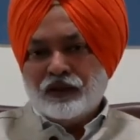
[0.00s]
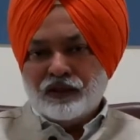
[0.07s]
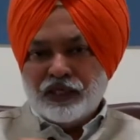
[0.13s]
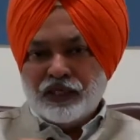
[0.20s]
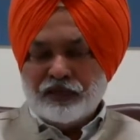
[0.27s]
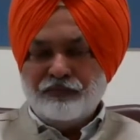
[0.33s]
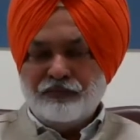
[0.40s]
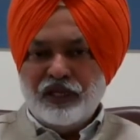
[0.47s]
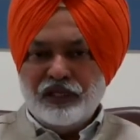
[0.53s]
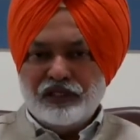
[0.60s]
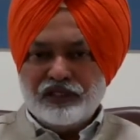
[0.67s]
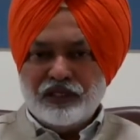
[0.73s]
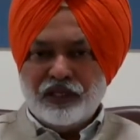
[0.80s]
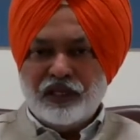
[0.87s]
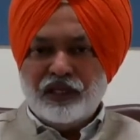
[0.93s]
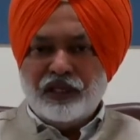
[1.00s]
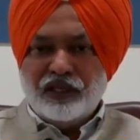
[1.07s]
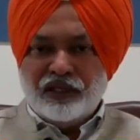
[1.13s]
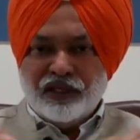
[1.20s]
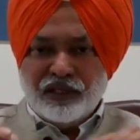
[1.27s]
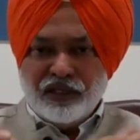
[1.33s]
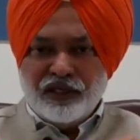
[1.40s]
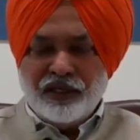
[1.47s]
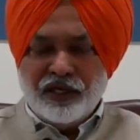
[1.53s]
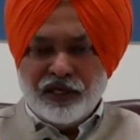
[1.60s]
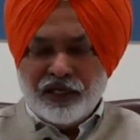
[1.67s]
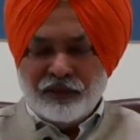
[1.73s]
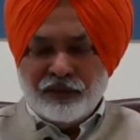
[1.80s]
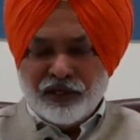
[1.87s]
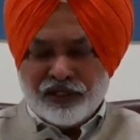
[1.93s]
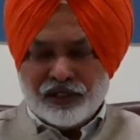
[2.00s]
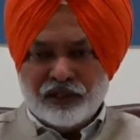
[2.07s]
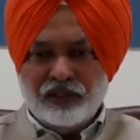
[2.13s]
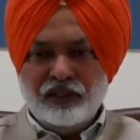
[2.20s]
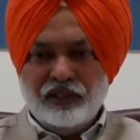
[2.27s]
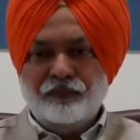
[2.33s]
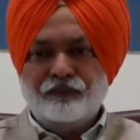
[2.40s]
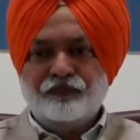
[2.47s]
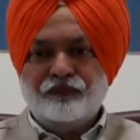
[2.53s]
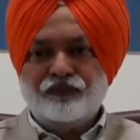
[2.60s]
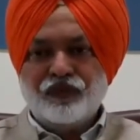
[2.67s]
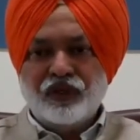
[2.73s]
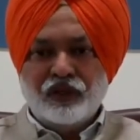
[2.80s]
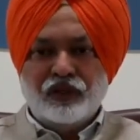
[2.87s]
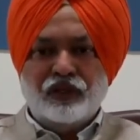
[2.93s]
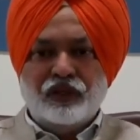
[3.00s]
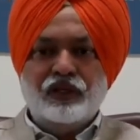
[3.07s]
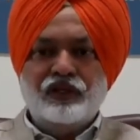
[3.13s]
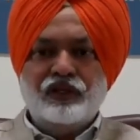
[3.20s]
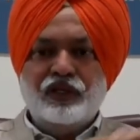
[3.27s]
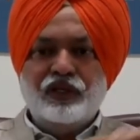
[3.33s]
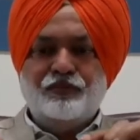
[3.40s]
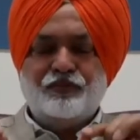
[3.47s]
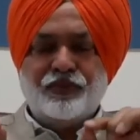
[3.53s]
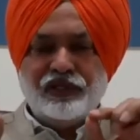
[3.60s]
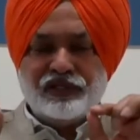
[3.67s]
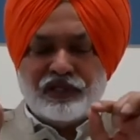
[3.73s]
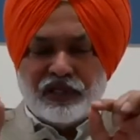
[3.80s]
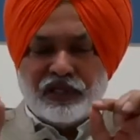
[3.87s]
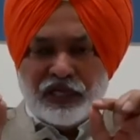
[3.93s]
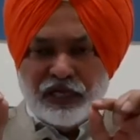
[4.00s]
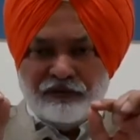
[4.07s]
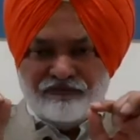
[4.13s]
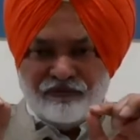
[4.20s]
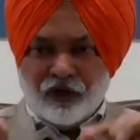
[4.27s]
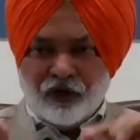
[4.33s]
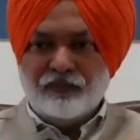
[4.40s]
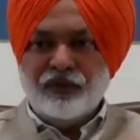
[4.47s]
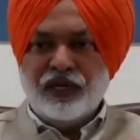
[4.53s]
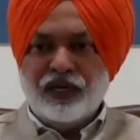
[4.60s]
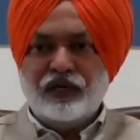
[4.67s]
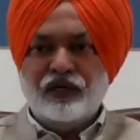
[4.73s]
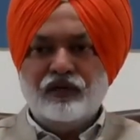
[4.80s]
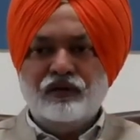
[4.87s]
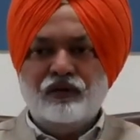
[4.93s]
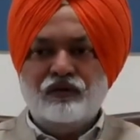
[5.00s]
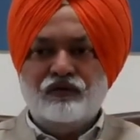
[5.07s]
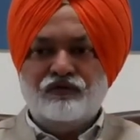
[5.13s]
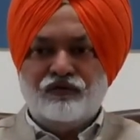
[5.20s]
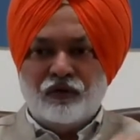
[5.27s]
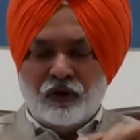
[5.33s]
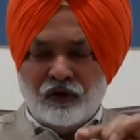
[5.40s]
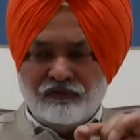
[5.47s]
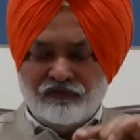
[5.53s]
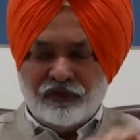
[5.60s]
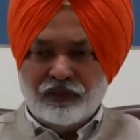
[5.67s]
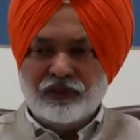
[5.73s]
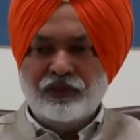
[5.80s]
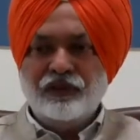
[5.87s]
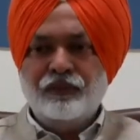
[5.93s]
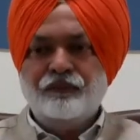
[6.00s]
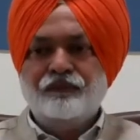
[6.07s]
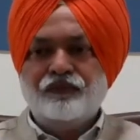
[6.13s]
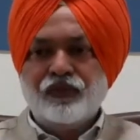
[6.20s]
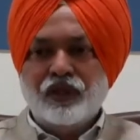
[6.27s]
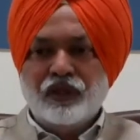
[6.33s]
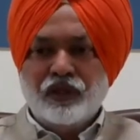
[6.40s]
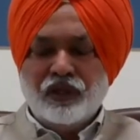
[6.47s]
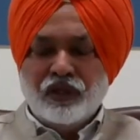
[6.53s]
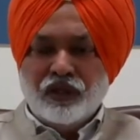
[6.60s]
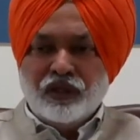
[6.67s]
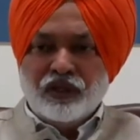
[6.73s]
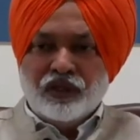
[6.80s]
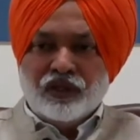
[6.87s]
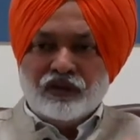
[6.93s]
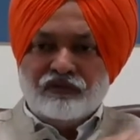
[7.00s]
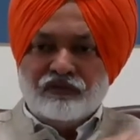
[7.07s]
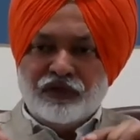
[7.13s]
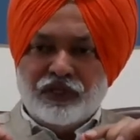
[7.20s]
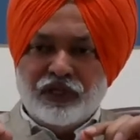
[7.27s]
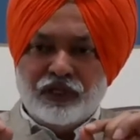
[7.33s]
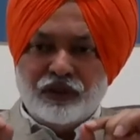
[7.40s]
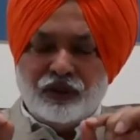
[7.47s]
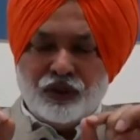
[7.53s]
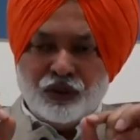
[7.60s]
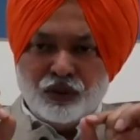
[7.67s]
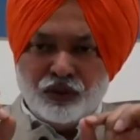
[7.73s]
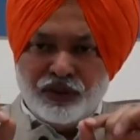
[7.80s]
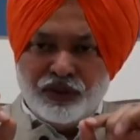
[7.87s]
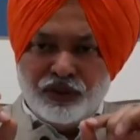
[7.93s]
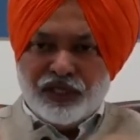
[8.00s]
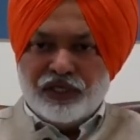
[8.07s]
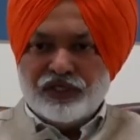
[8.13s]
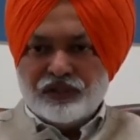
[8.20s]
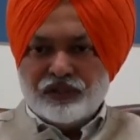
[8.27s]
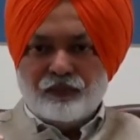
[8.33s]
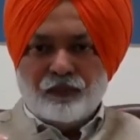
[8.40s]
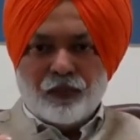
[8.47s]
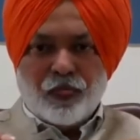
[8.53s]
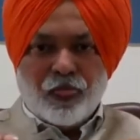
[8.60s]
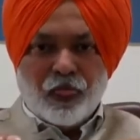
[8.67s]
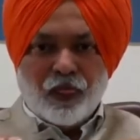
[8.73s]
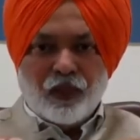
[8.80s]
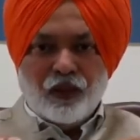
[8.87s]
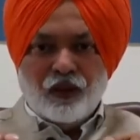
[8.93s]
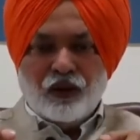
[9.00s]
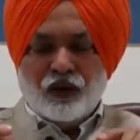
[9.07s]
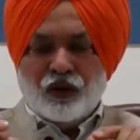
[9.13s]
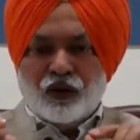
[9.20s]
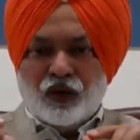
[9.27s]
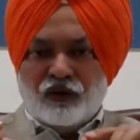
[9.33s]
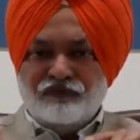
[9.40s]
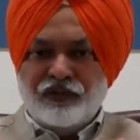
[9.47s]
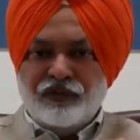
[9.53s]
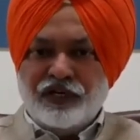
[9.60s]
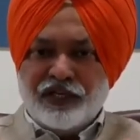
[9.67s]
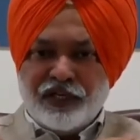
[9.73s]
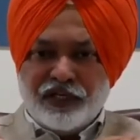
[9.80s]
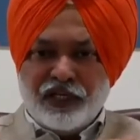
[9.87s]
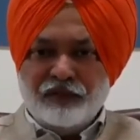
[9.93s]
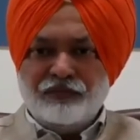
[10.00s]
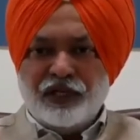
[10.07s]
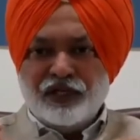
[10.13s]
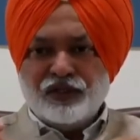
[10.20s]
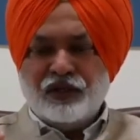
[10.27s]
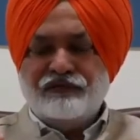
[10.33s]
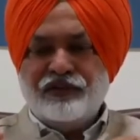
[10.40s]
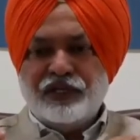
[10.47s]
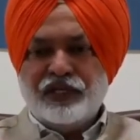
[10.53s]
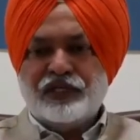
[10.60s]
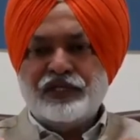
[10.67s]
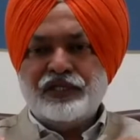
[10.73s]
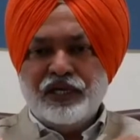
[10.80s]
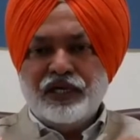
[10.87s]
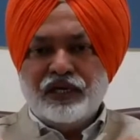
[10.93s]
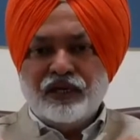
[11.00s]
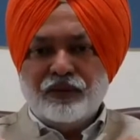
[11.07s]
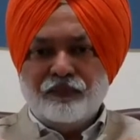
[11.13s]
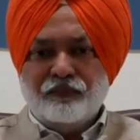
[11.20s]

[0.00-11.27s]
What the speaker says: That means a written intimation in the prescribed format, Form 1, within 2 days of the taking place of the accident.